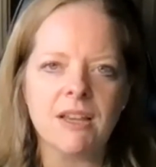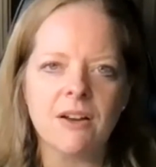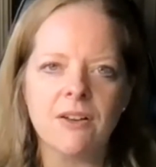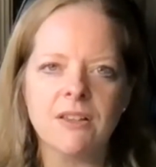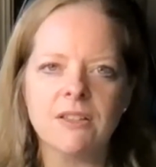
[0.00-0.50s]

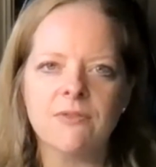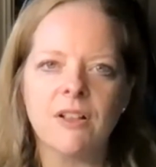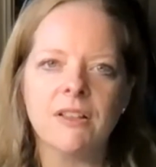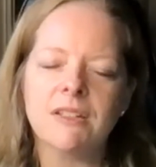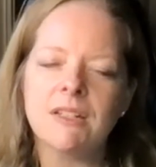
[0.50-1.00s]
areas of
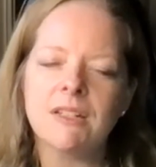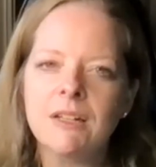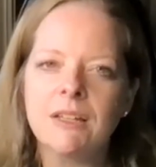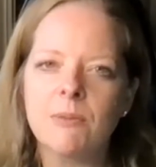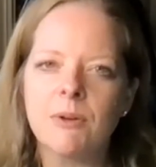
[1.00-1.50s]

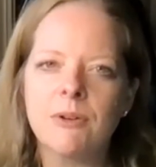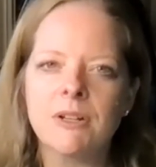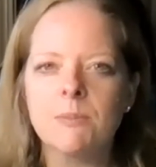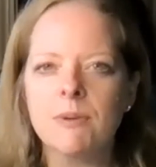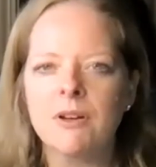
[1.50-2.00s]
volatility that we were
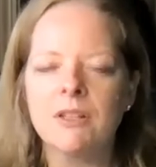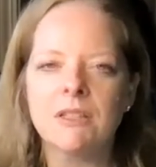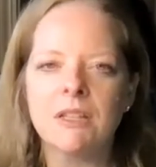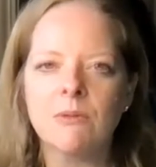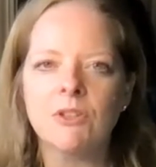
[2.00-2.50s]

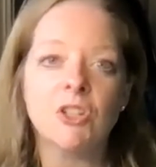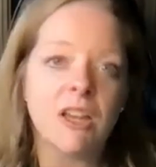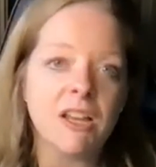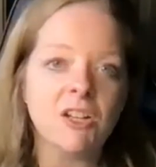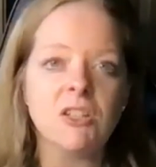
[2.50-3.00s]
experiencing with
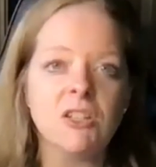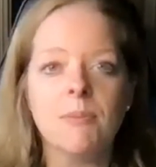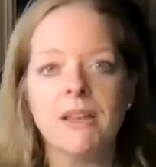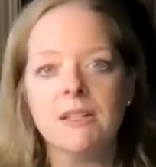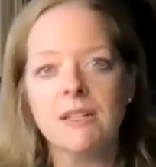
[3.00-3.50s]
change in the
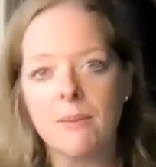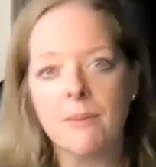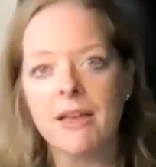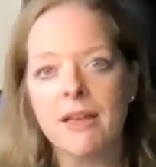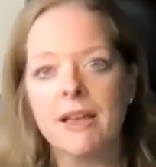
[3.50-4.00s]

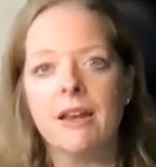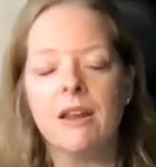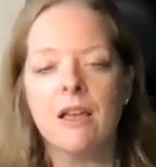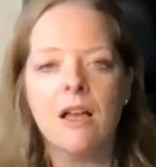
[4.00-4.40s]
pandemic and